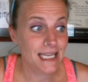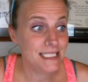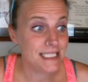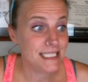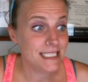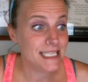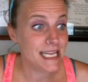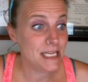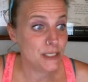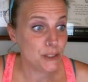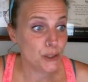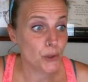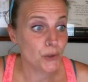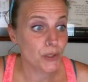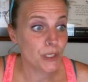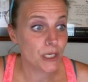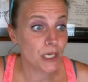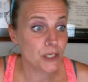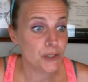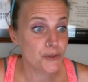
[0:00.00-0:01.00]
and told
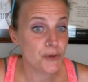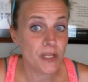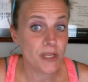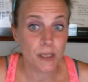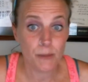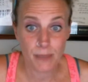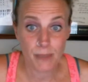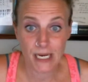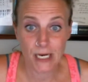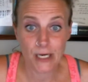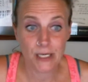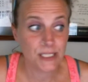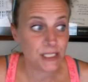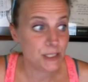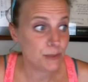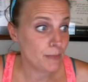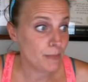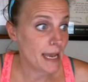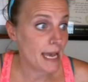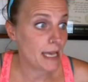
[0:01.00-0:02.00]
the country that
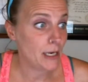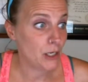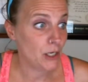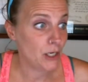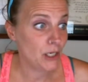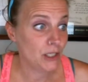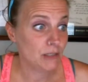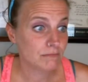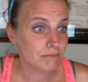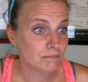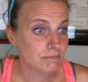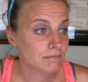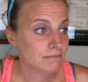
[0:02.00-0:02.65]
parents matter.